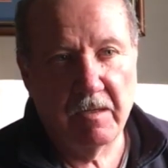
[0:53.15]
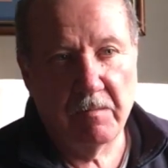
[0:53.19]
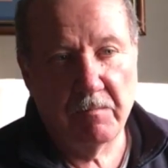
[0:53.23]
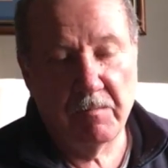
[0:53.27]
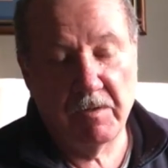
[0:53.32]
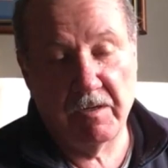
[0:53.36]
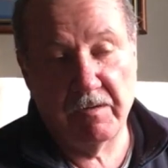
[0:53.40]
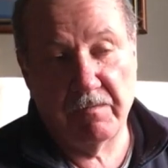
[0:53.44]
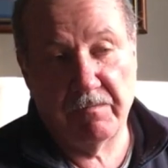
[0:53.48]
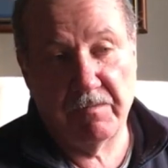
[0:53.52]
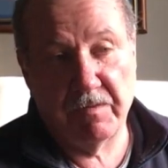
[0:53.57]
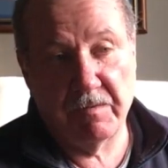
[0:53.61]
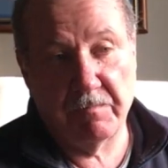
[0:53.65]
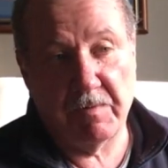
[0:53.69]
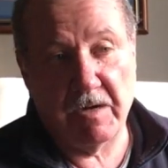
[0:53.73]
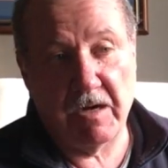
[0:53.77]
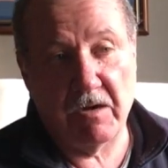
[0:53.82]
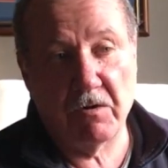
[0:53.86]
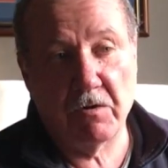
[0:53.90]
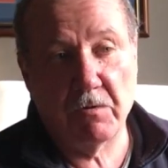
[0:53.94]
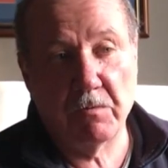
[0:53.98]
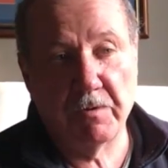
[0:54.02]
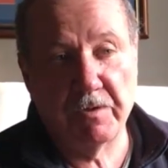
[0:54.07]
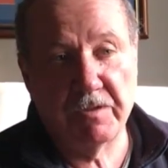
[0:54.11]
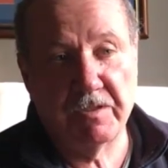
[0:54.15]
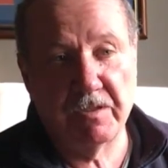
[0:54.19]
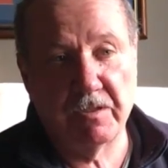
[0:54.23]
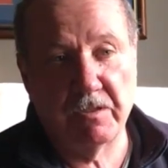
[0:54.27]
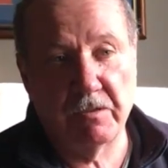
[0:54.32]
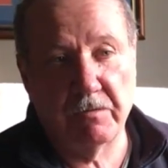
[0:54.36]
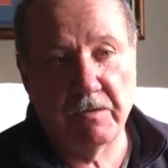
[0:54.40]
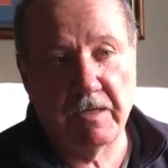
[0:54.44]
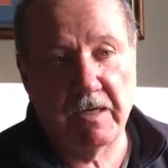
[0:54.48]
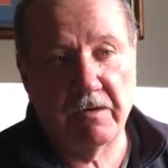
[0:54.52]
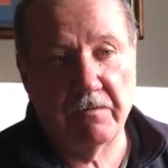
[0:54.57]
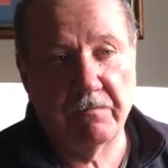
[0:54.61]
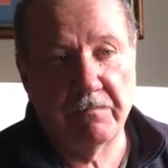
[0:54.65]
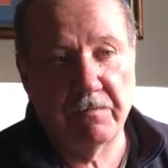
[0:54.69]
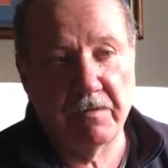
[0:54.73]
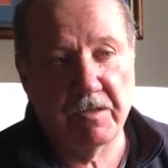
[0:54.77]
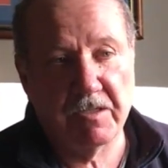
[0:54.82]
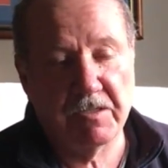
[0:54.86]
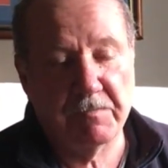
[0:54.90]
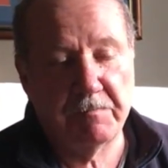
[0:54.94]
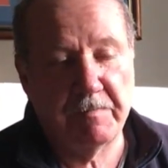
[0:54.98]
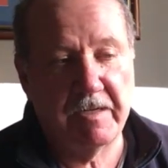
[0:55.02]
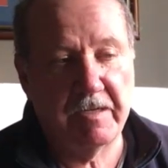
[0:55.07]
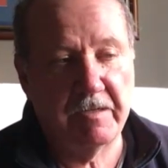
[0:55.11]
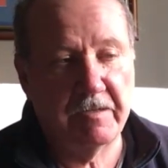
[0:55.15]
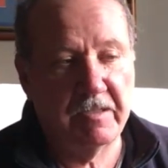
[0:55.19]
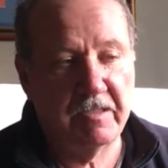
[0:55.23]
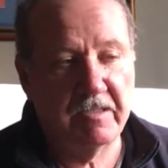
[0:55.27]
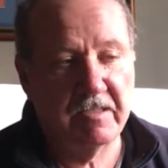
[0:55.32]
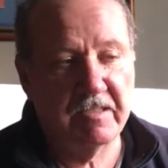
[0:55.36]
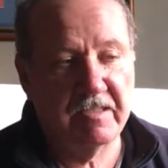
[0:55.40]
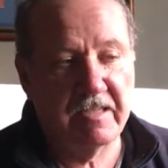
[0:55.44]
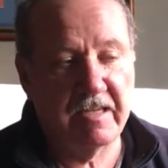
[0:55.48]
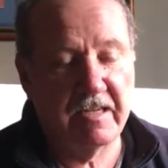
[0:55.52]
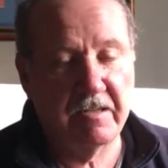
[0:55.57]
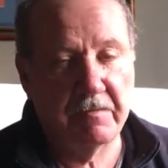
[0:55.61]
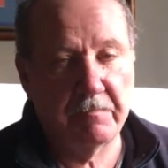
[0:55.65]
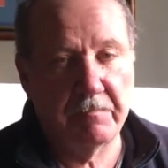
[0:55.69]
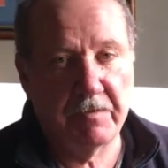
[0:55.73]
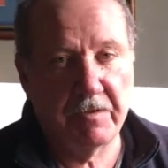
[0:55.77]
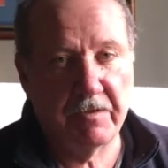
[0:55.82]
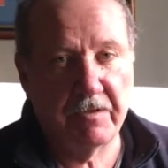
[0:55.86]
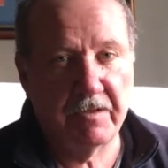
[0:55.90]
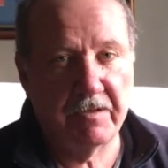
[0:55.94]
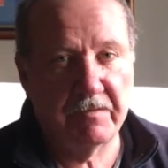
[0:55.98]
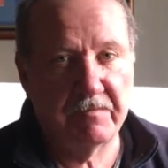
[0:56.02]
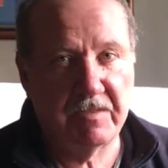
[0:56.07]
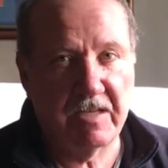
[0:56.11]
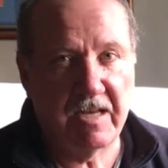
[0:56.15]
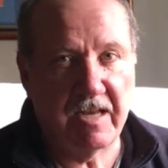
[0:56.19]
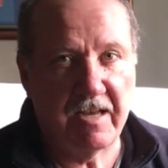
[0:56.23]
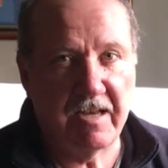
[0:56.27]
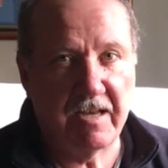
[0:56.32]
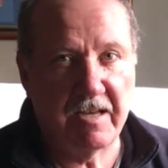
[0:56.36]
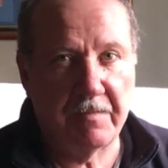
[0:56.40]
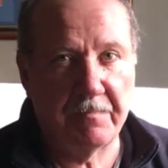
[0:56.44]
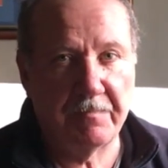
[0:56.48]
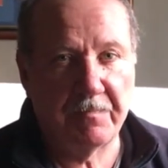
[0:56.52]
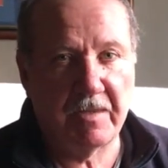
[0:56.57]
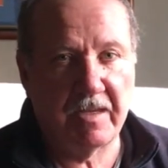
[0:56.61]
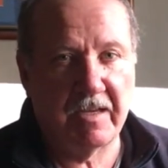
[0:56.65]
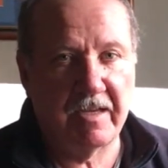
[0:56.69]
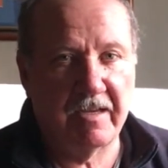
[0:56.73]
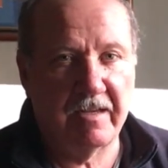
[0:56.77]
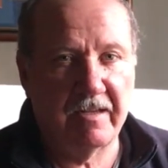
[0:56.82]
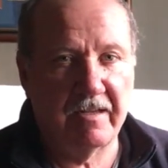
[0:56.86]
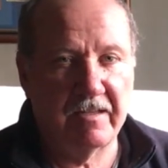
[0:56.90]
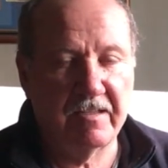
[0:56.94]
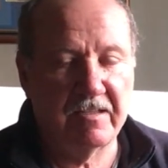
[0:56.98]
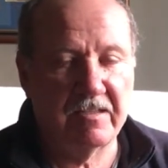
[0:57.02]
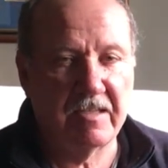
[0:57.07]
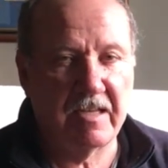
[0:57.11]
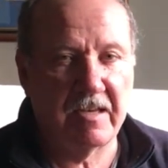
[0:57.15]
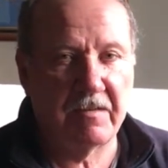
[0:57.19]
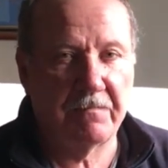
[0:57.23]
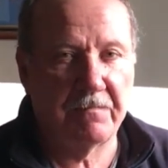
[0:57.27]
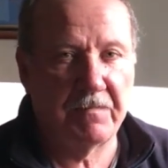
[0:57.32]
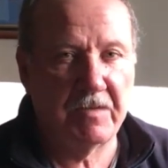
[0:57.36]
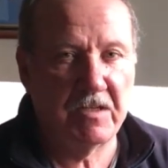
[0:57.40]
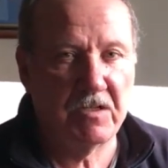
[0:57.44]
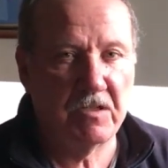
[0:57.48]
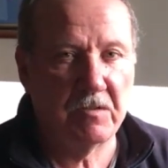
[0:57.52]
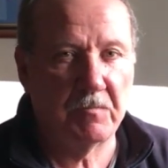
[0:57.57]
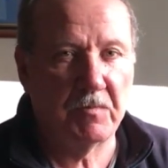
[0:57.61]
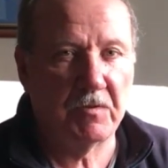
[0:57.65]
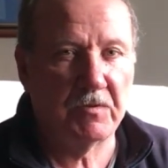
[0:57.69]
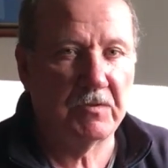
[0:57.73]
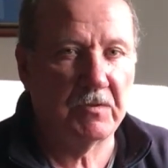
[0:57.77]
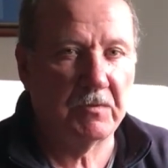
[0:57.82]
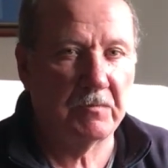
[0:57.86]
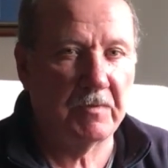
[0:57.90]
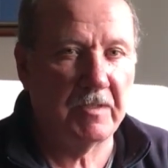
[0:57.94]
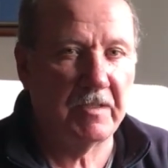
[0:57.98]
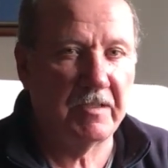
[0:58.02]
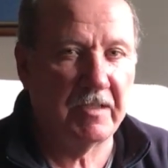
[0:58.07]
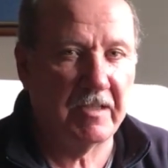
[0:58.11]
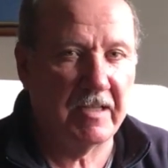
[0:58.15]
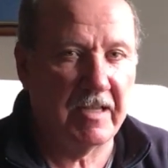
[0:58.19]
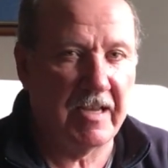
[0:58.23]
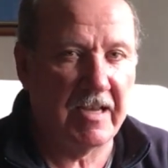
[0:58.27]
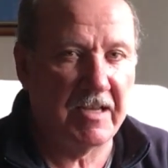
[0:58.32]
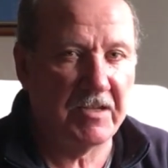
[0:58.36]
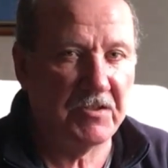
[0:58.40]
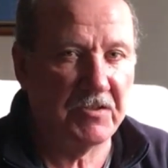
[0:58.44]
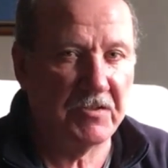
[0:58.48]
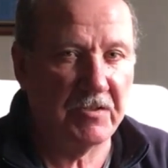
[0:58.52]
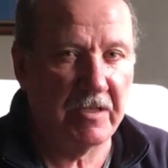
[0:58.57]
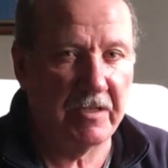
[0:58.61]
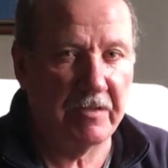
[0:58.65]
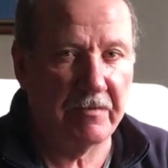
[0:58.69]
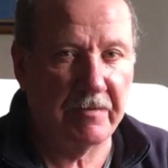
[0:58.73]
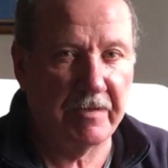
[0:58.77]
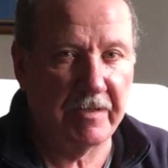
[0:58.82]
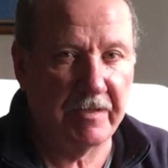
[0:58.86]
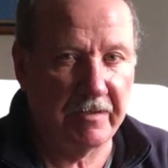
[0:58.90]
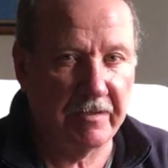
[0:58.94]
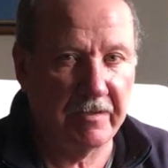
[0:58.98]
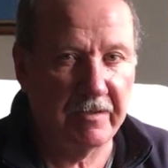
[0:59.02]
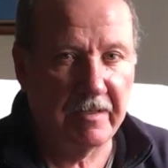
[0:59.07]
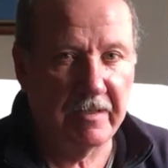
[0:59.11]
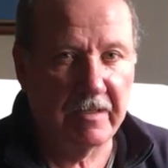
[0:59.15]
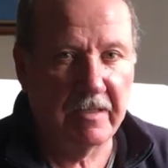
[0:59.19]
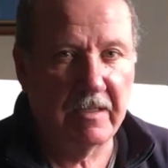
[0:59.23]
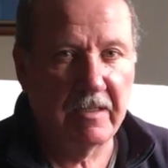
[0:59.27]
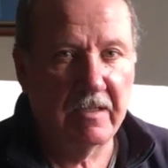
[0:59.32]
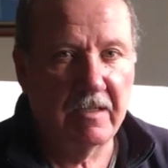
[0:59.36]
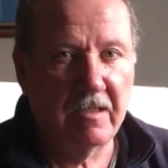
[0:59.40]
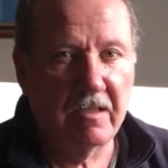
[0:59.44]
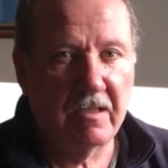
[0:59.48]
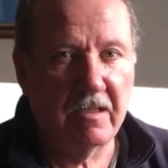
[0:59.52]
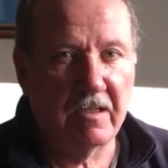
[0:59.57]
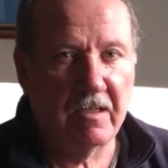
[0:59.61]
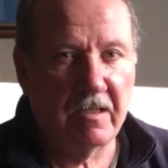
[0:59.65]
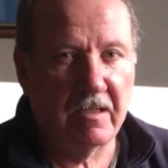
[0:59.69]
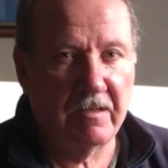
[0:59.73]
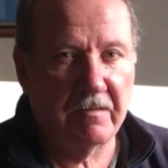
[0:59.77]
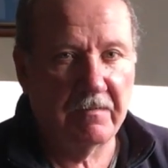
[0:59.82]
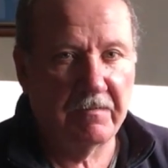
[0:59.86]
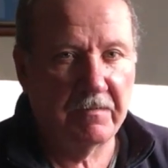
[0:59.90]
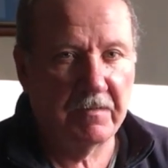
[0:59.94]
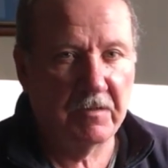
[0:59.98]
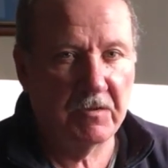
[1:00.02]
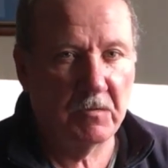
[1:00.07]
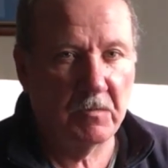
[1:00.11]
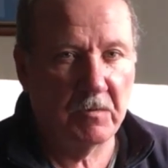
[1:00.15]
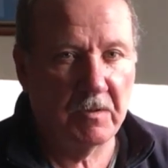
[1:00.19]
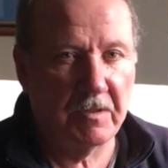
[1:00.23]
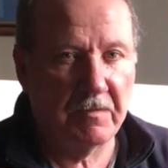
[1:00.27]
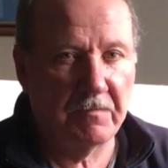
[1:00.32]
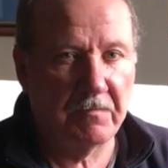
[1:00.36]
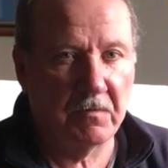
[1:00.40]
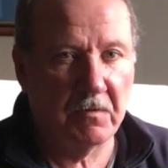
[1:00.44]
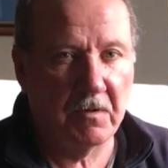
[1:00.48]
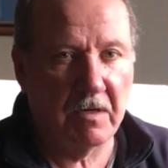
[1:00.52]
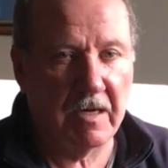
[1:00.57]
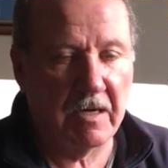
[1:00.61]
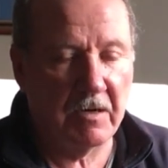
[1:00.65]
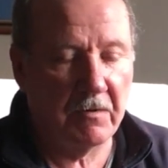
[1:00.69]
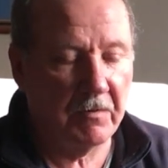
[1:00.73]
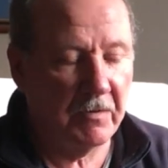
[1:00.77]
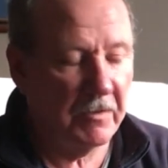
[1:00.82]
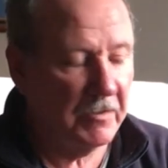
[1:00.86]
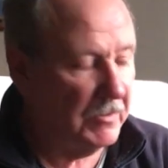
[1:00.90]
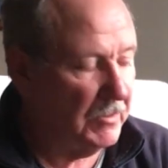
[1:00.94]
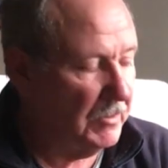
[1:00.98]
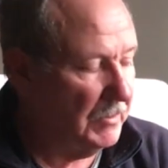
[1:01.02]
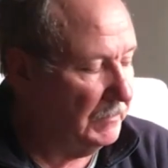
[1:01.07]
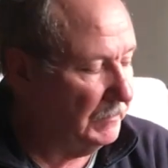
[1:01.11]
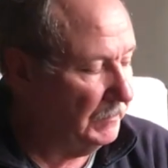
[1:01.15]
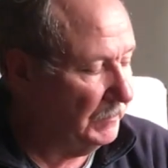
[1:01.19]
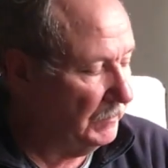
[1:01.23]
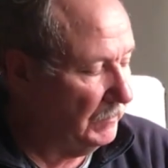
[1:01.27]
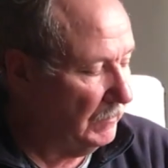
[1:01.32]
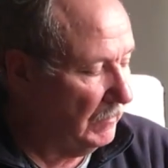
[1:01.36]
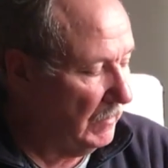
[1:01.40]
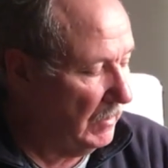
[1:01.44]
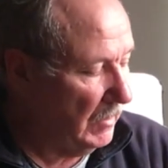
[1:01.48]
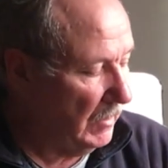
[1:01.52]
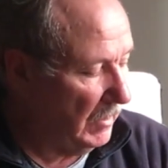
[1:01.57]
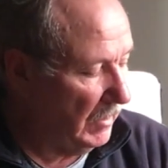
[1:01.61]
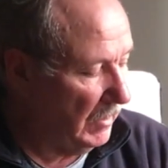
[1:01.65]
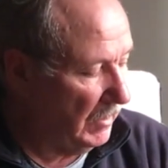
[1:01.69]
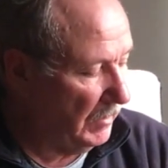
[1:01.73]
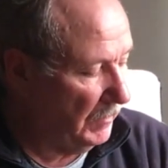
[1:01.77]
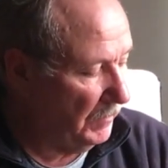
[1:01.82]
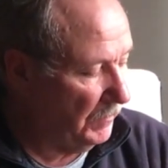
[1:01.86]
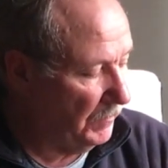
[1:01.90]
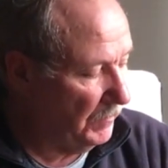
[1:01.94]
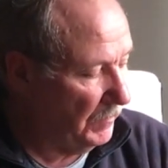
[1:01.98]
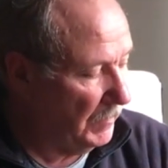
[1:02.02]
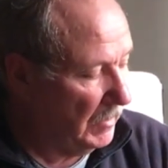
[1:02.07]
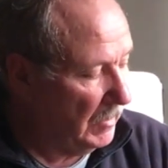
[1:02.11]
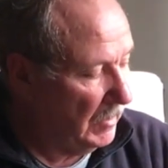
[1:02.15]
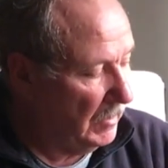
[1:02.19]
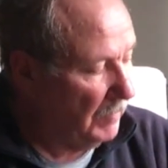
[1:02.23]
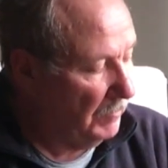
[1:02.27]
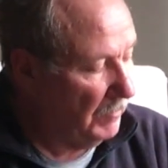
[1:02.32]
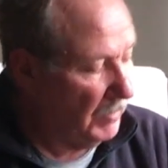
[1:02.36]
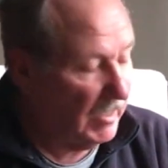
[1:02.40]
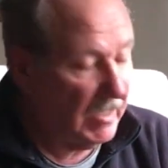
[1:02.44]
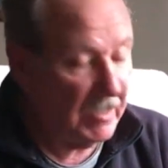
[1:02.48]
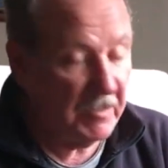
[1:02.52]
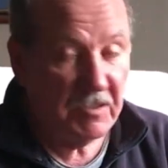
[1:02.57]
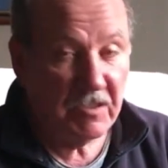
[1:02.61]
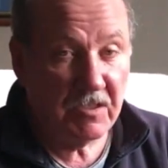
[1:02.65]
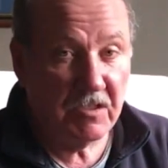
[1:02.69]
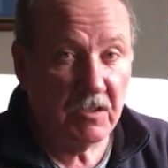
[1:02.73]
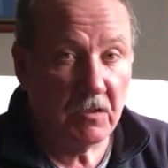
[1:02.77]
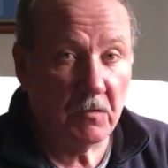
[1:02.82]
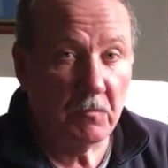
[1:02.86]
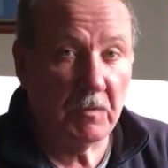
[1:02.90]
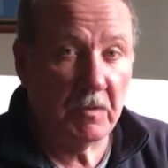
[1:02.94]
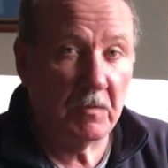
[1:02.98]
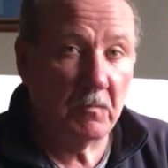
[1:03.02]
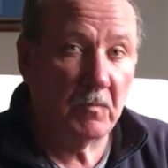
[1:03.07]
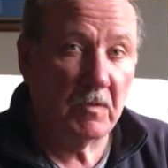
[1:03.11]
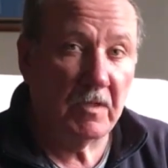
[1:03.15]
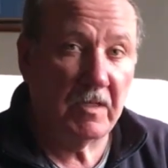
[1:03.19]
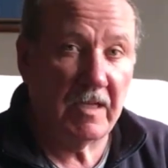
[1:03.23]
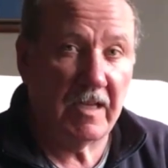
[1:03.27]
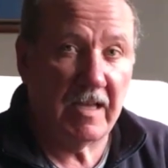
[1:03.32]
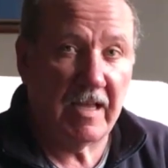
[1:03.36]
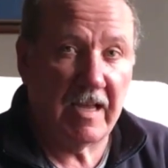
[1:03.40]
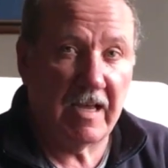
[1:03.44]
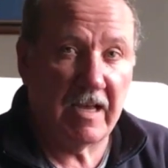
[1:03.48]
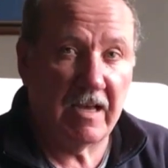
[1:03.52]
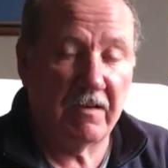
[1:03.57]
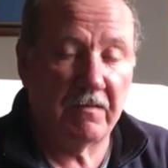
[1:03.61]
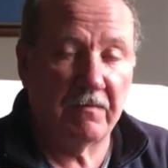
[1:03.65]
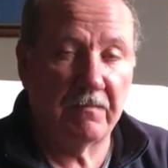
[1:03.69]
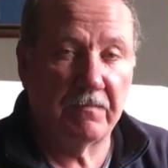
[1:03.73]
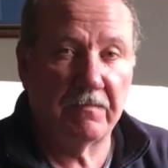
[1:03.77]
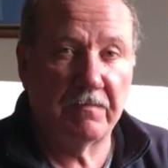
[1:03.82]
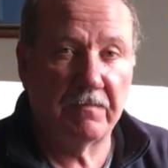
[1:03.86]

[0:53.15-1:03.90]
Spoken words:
But if the power were to go out for extended period of time, it's not feasible to run the gas generator for 24 hours. But I still would want to have